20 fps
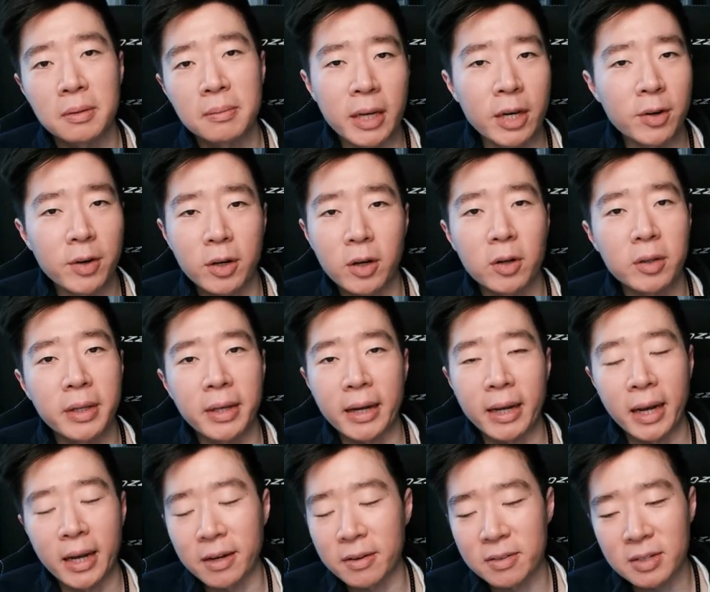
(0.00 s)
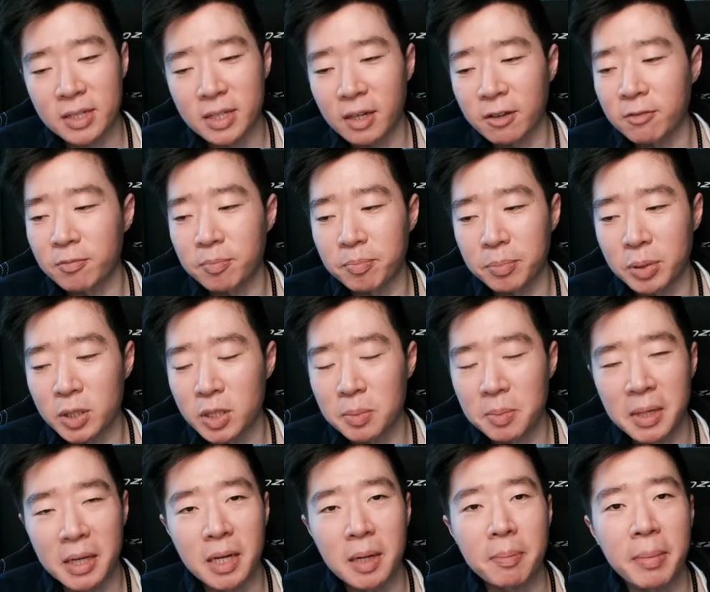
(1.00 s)
Hearing all that kind of stuff puts
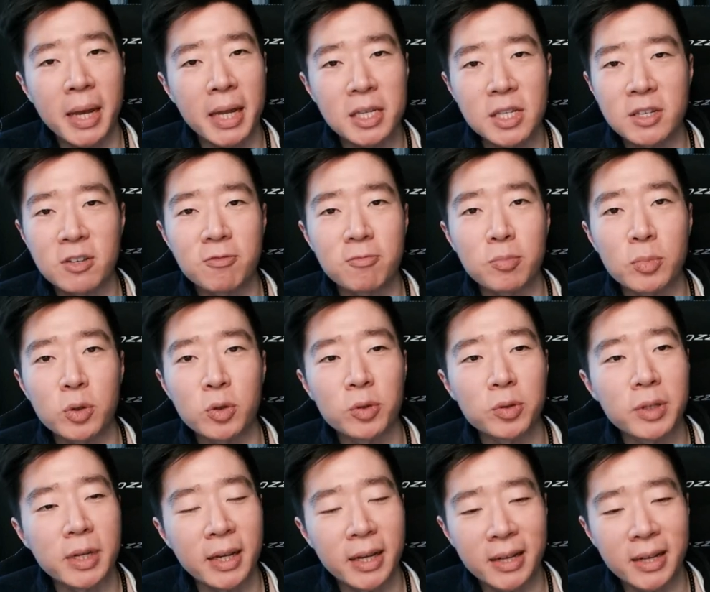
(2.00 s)
me in a pensive mood,